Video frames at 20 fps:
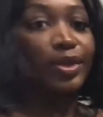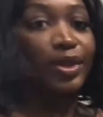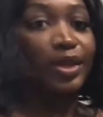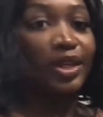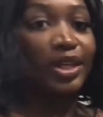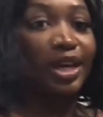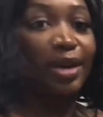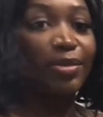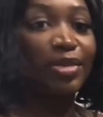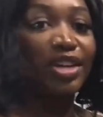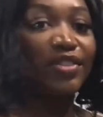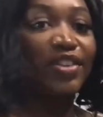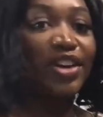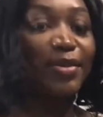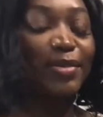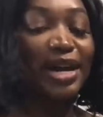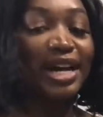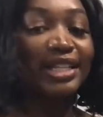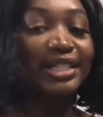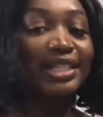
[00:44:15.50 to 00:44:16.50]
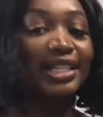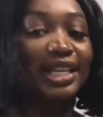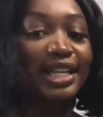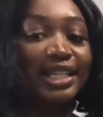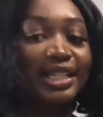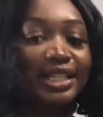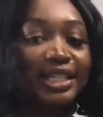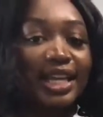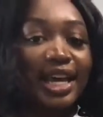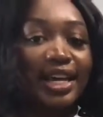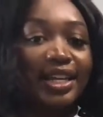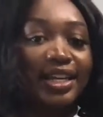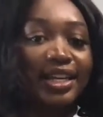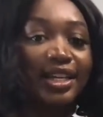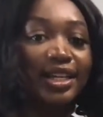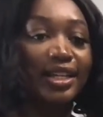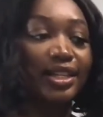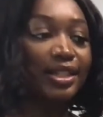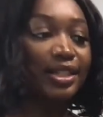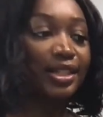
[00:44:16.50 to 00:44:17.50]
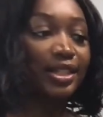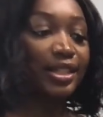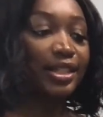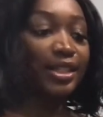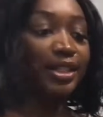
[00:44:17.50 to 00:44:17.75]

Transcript: Okay, I'm gonna give everybody 10 seconds.